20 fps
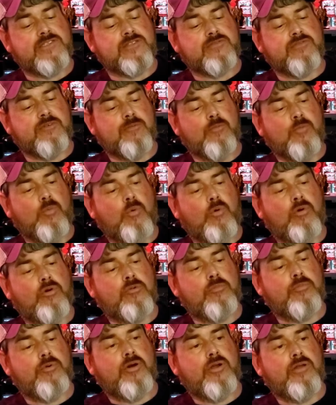It's from
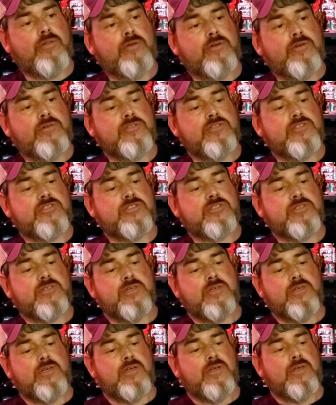Warner Brothers,
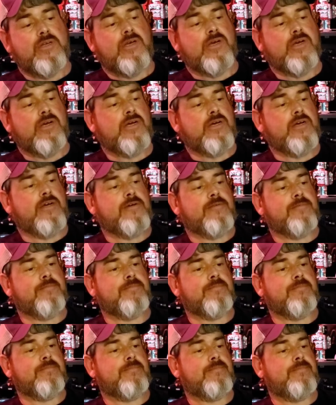um,